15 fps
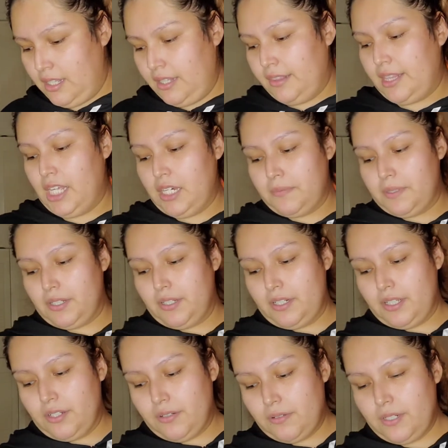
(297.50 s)
Now we're going to
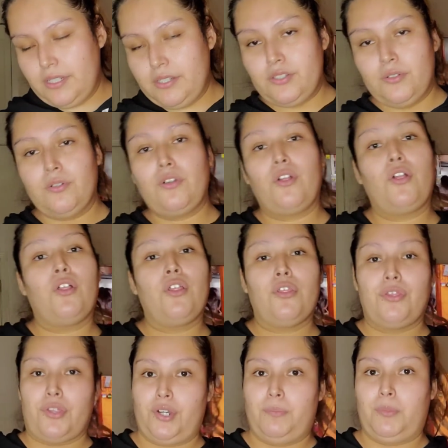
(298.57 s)
go into
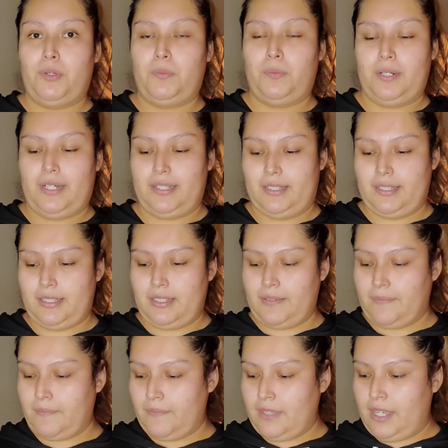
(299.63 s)
thermal ones.
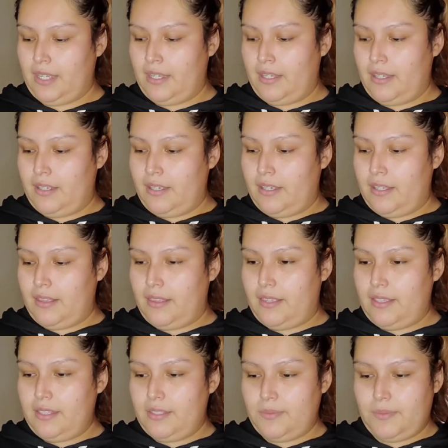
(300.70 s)

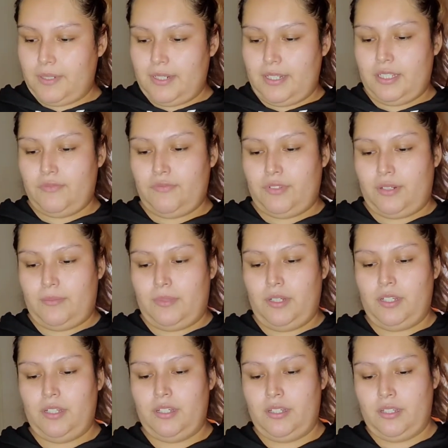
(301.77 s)
This one is from
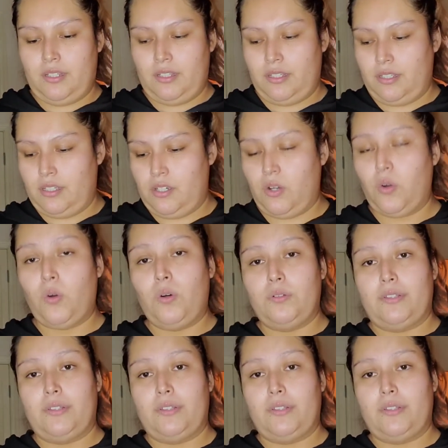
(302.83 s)
Old